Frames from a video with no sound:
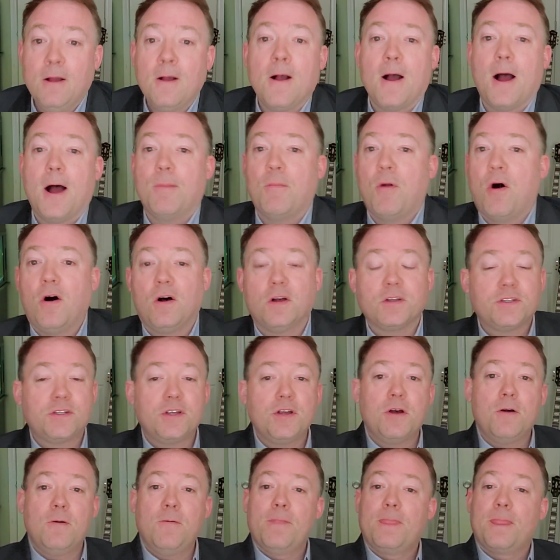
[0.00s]

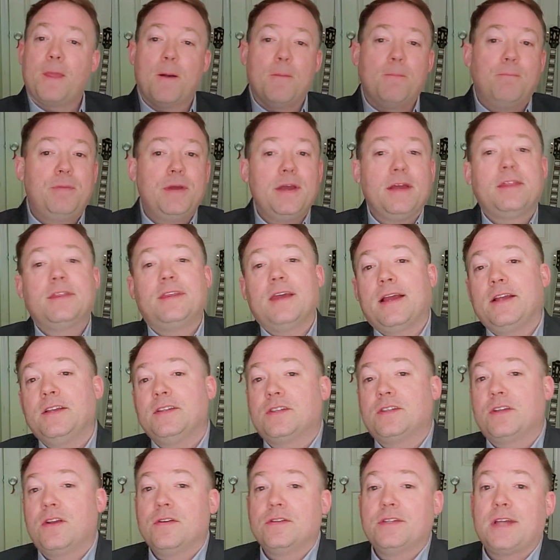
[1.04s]
Also, a big thanks
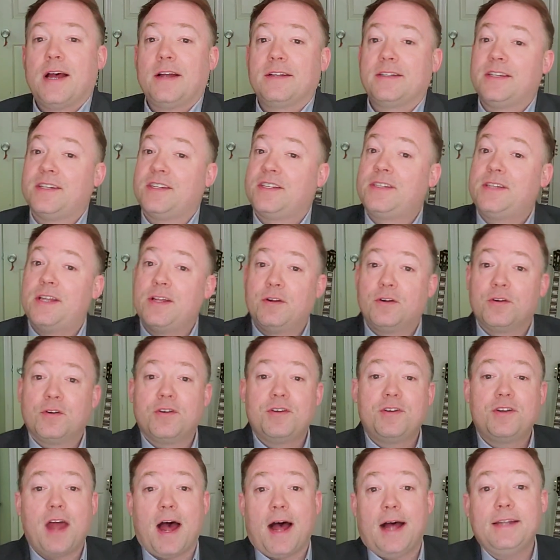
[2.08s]
goes out to Senator
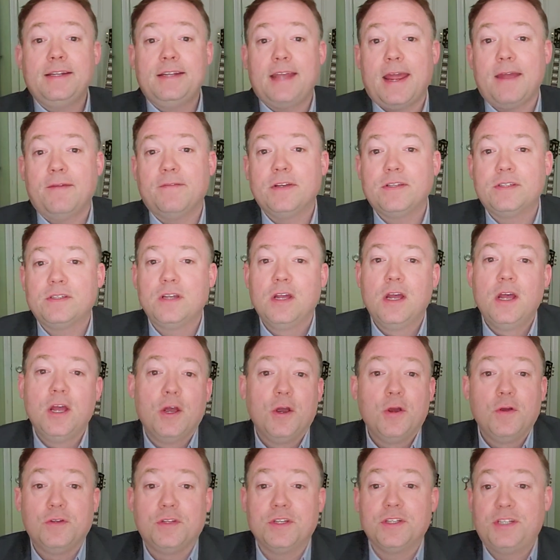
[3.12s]
Don Davis,
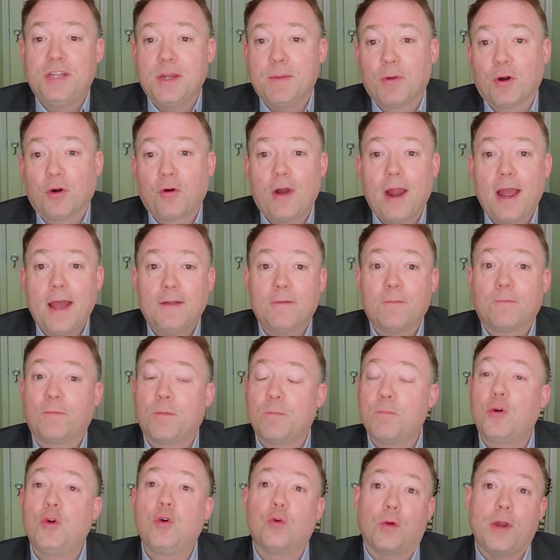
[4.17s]
who's a Democrat from
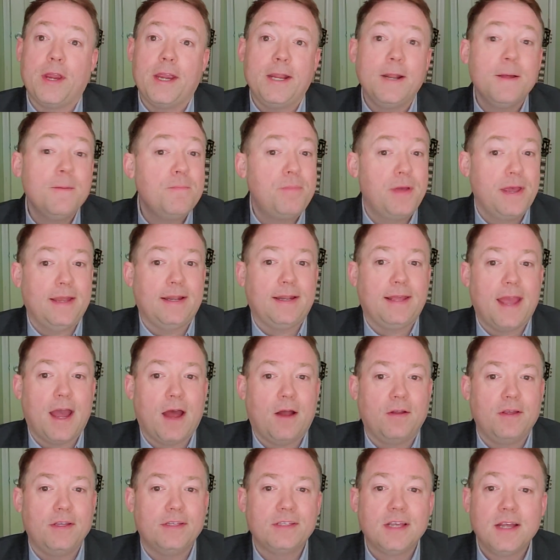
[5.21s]
Greene and Pitt
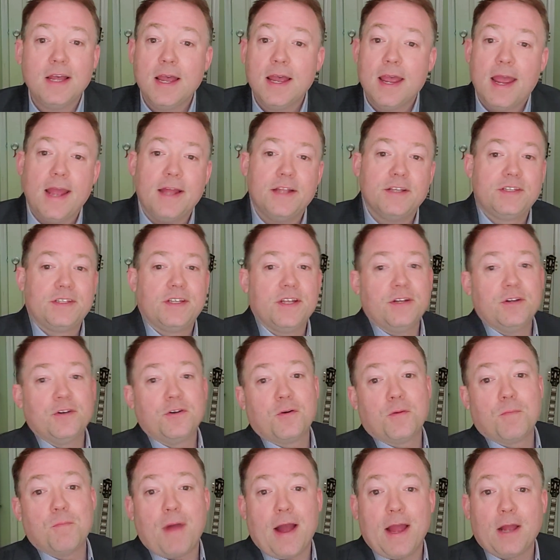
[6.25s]
counties, and Senator
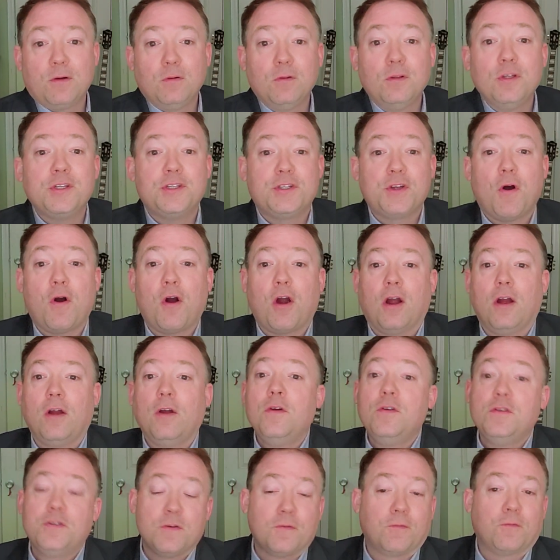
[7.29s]
Michael Lazzara,
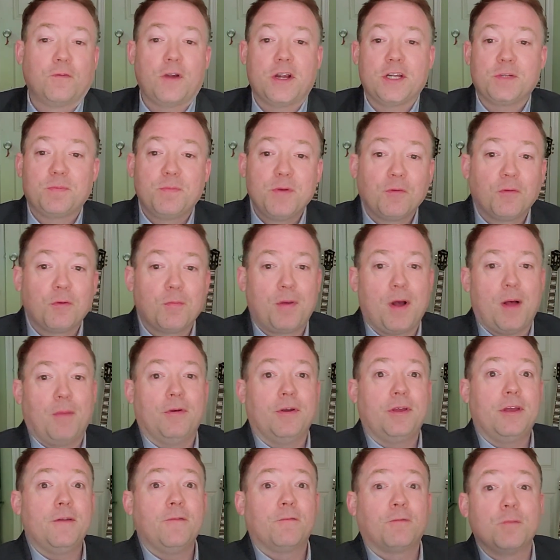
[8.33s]
who's a freshman
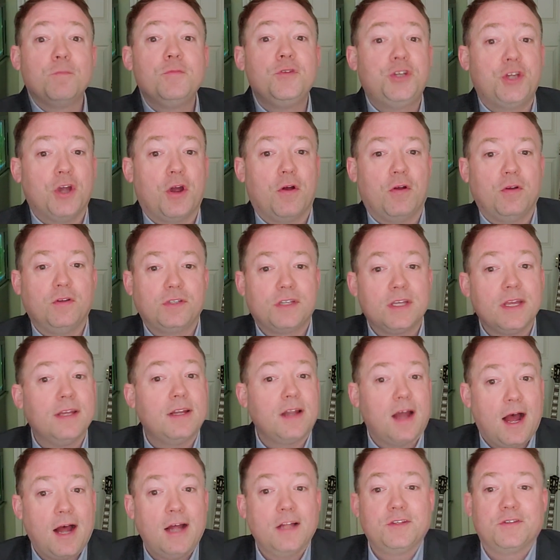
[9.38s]
Republican from Jones and
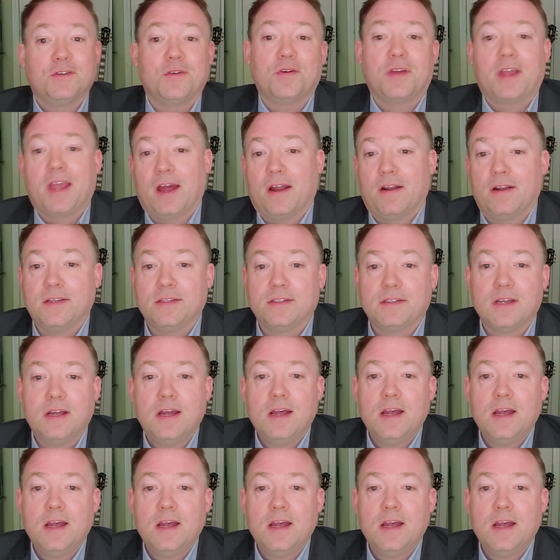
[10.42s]
Onslow counties.